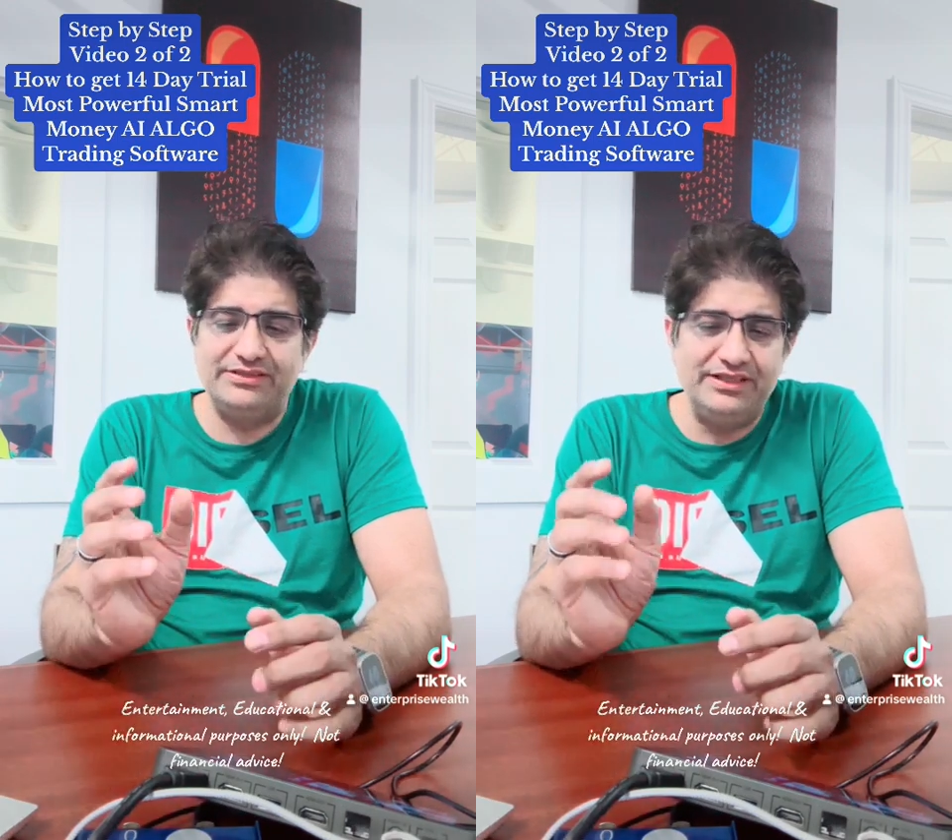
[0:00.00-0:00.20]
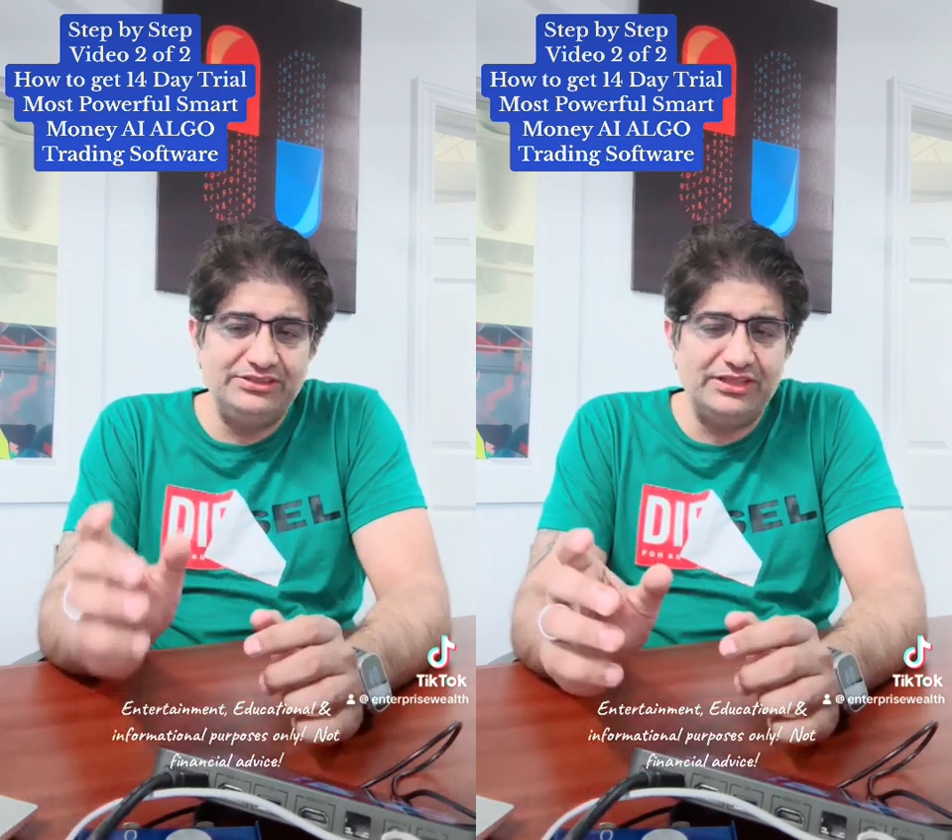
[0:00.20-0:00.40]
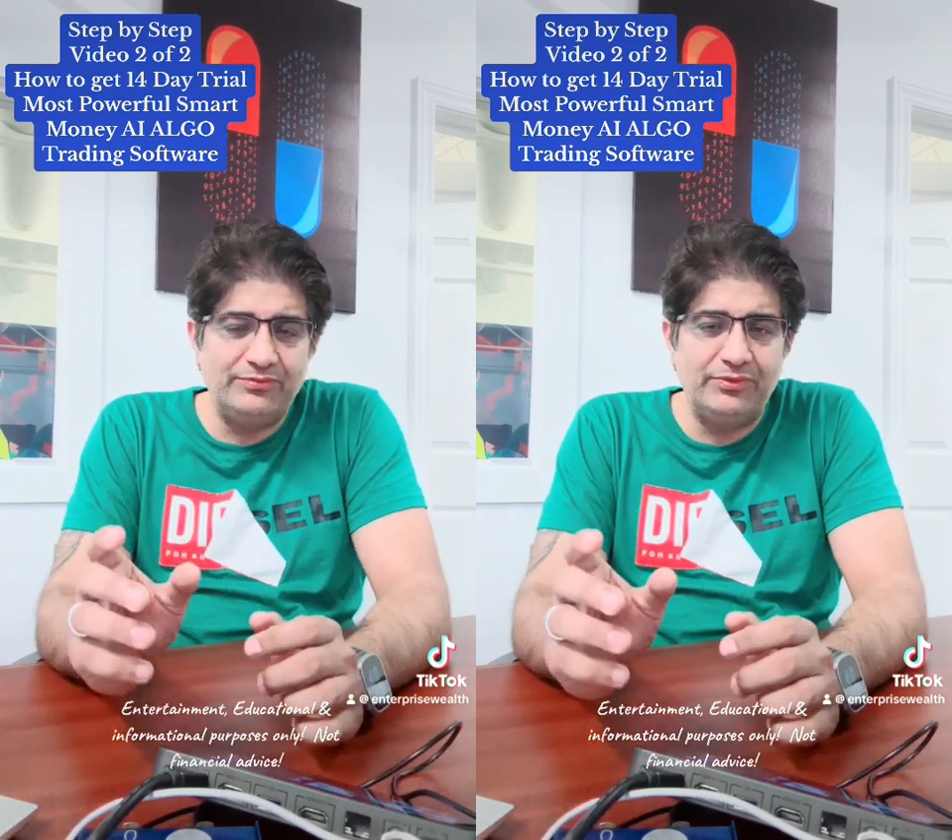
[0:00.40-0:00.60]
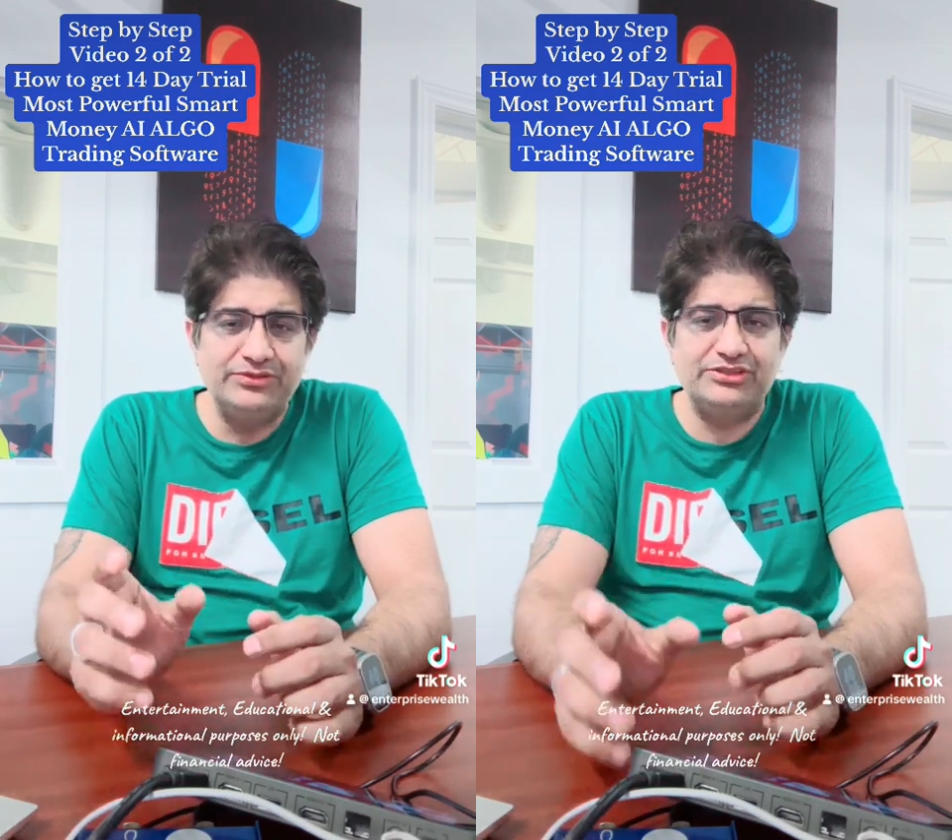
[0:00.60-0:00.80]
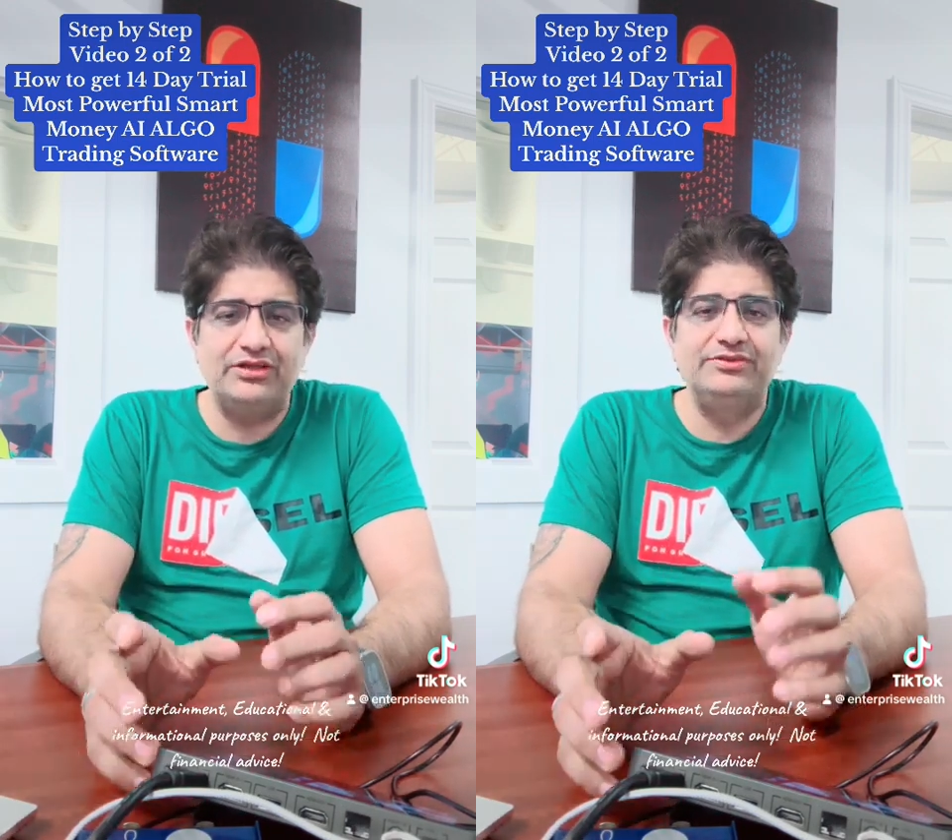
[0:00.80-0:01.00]
Ninja won't
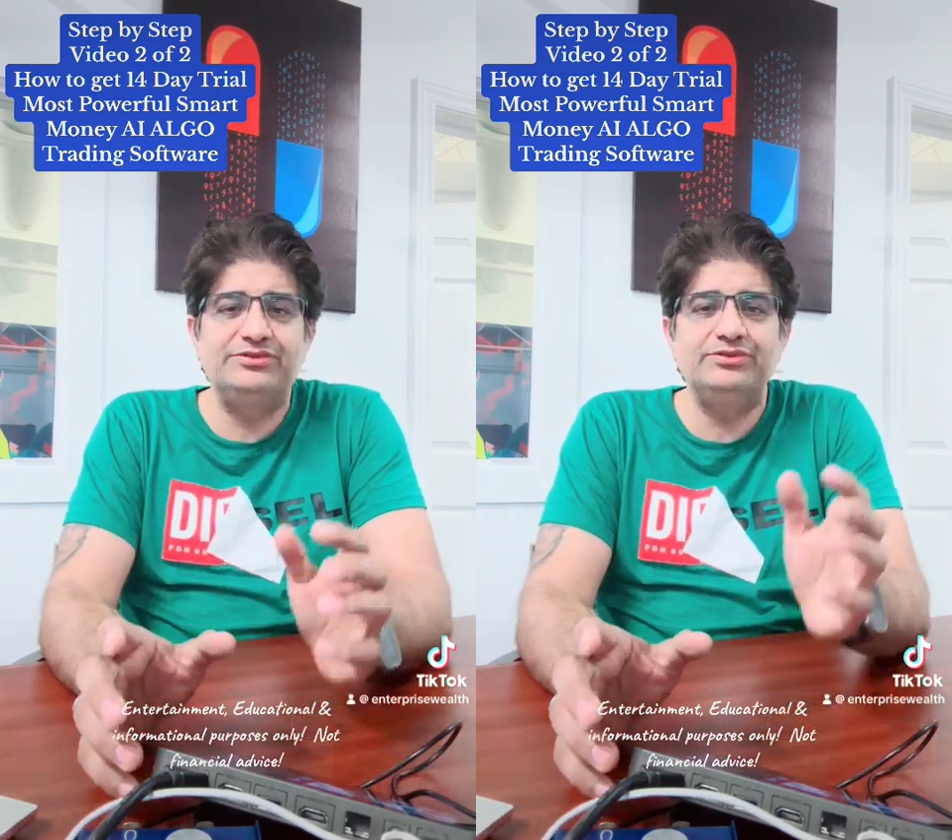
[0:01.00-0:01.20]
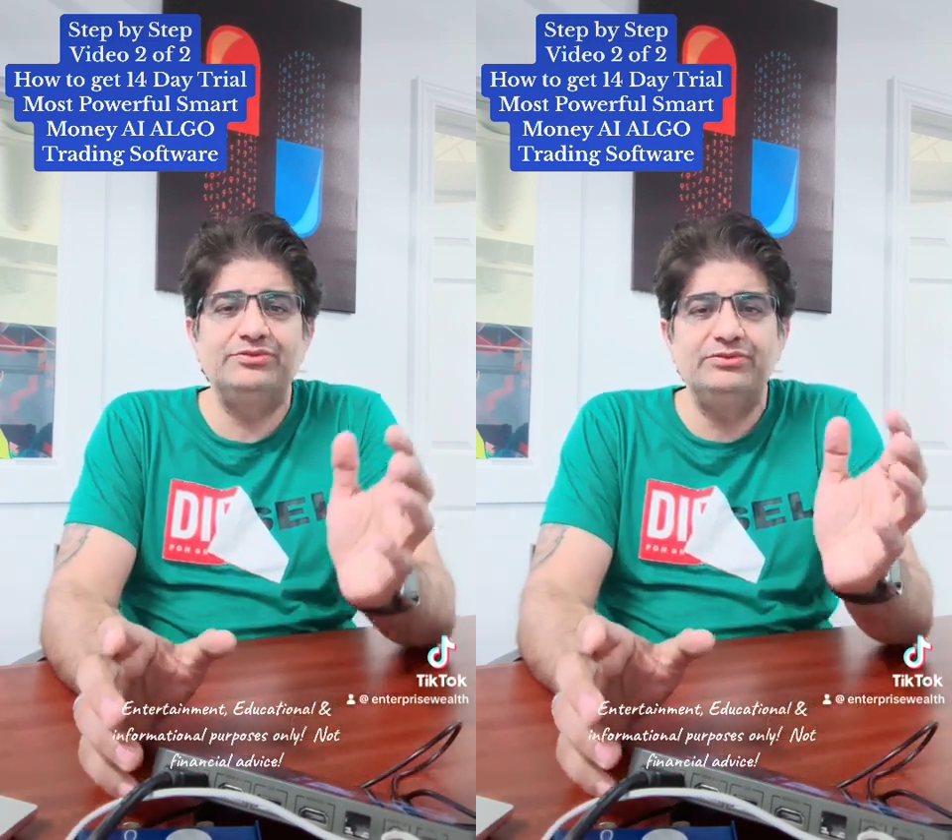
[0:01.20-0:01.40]
charge you,